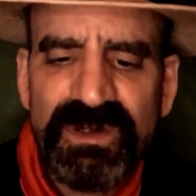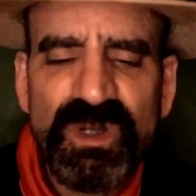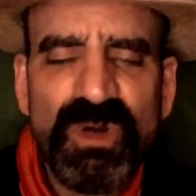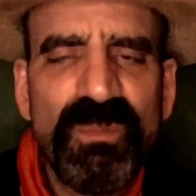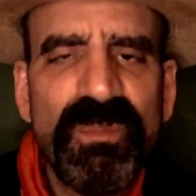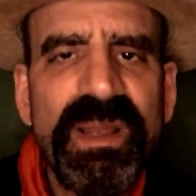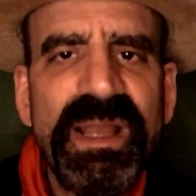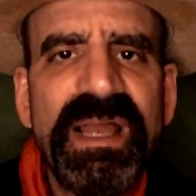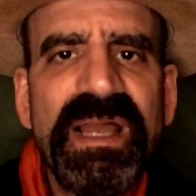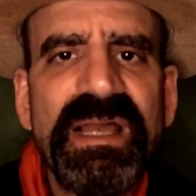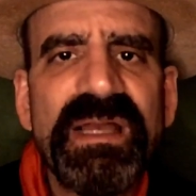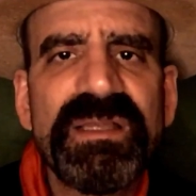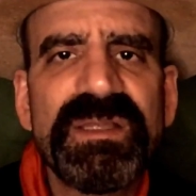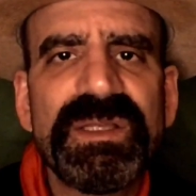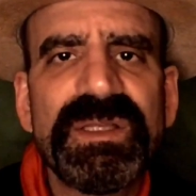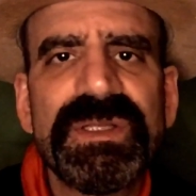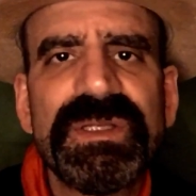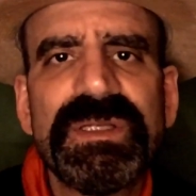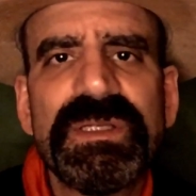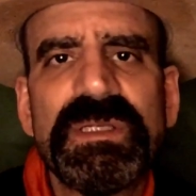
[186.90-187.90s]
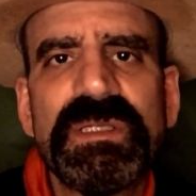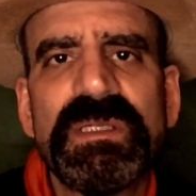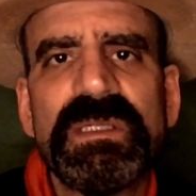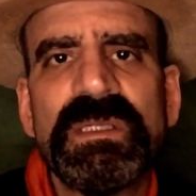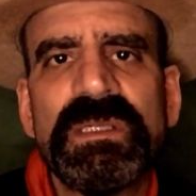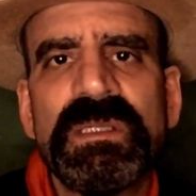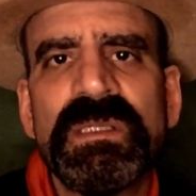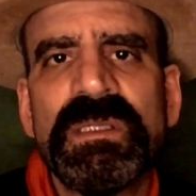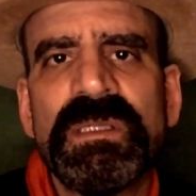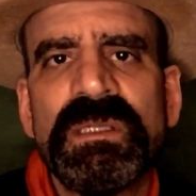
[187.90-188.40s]
no man.
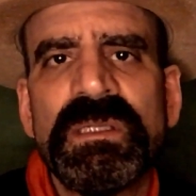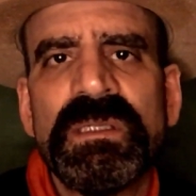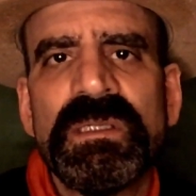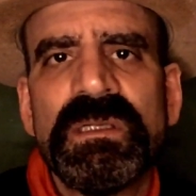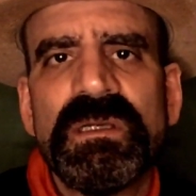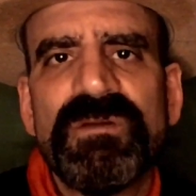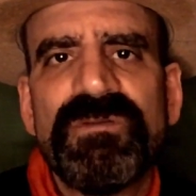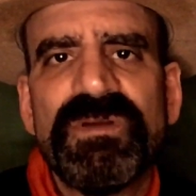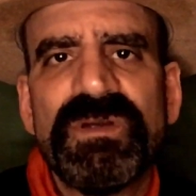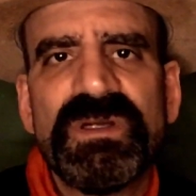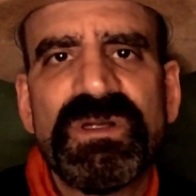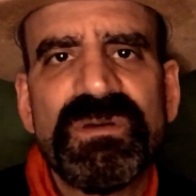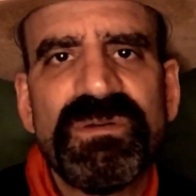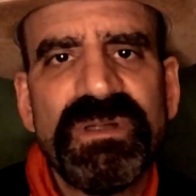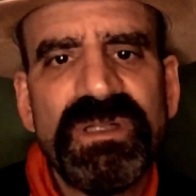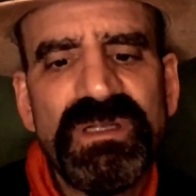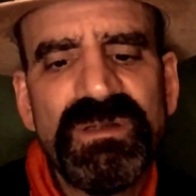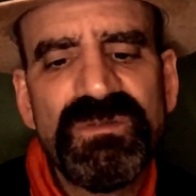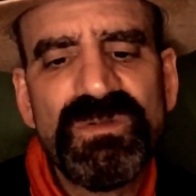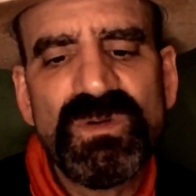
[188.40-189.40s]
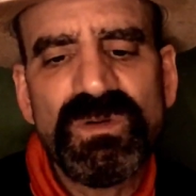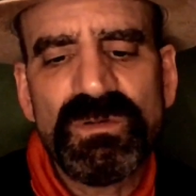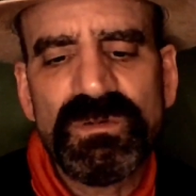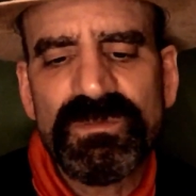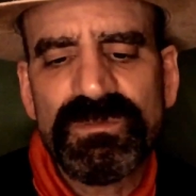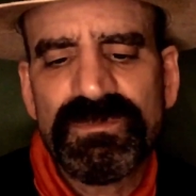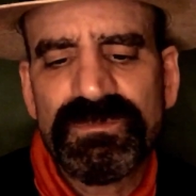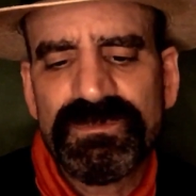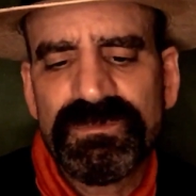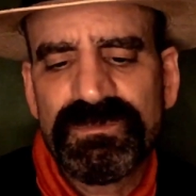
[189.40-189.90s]
I fear no evil.
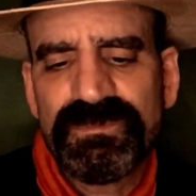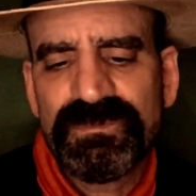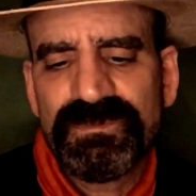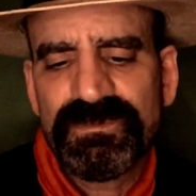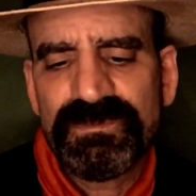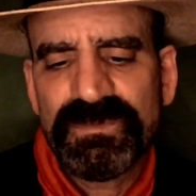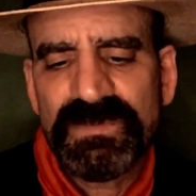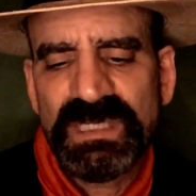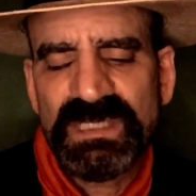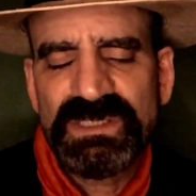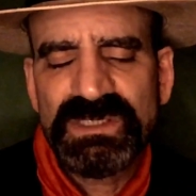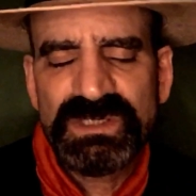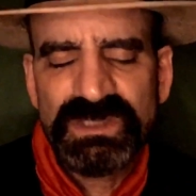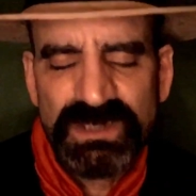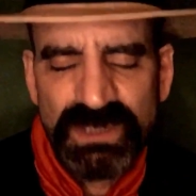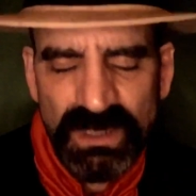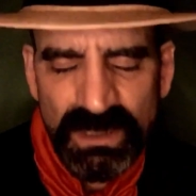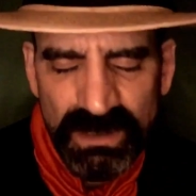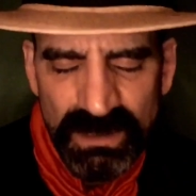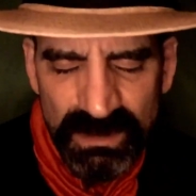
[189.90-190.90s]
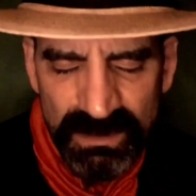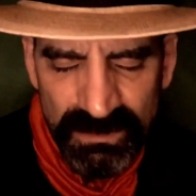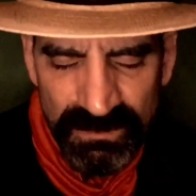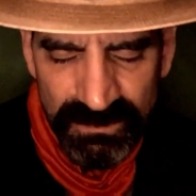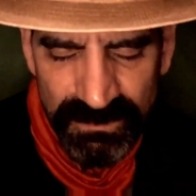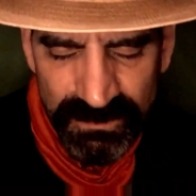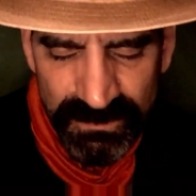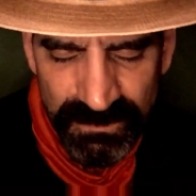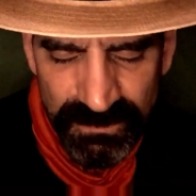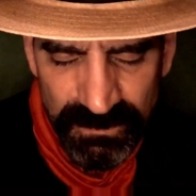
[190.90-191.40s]
I serve
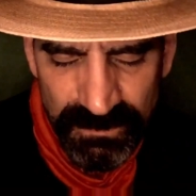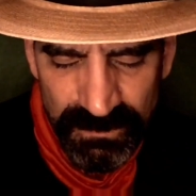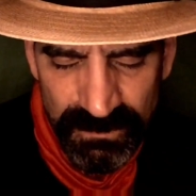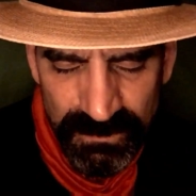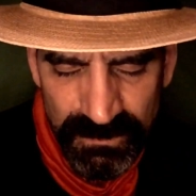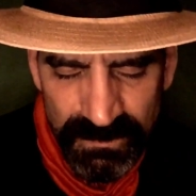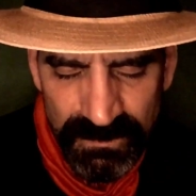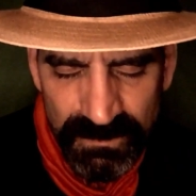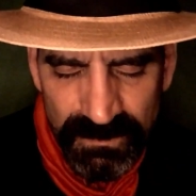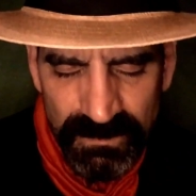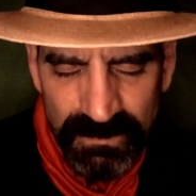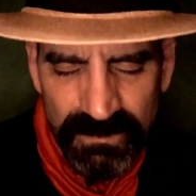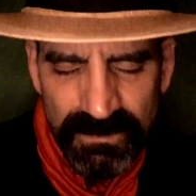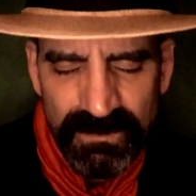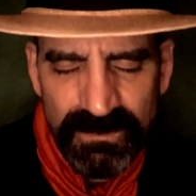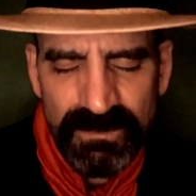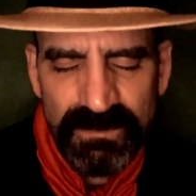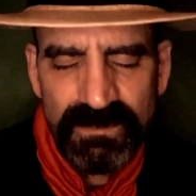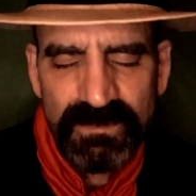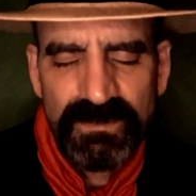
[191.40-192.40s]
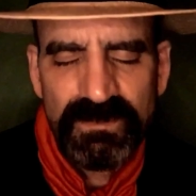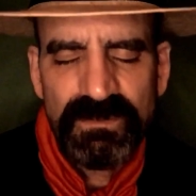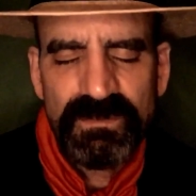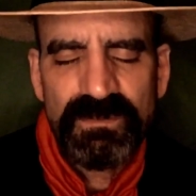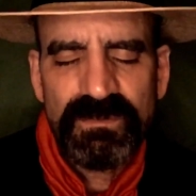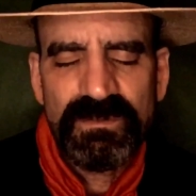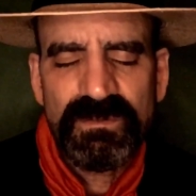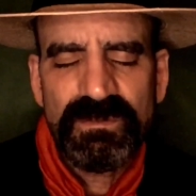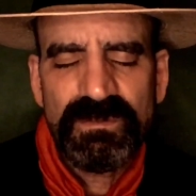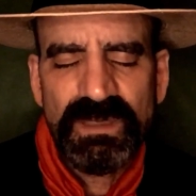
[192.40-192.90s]

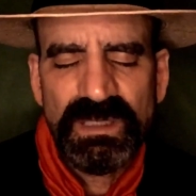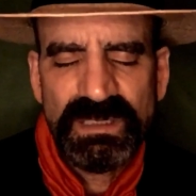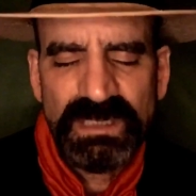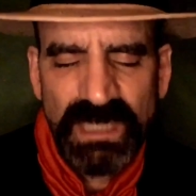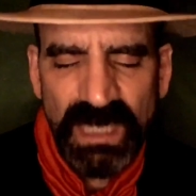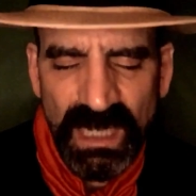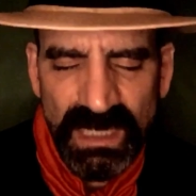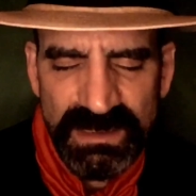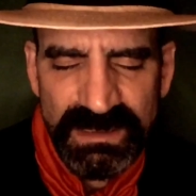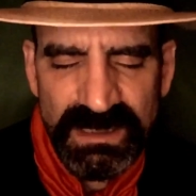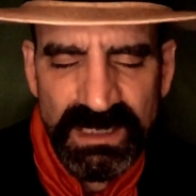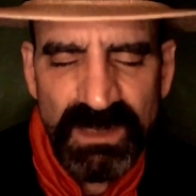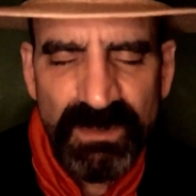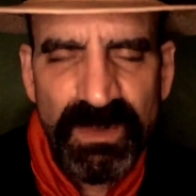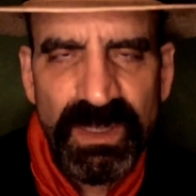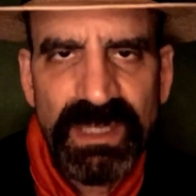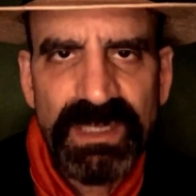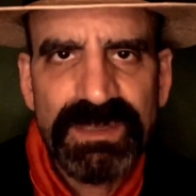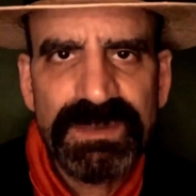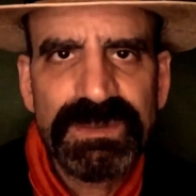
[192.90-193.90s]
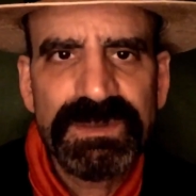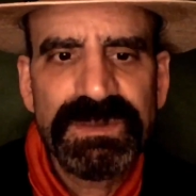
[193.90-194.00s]
at God's command.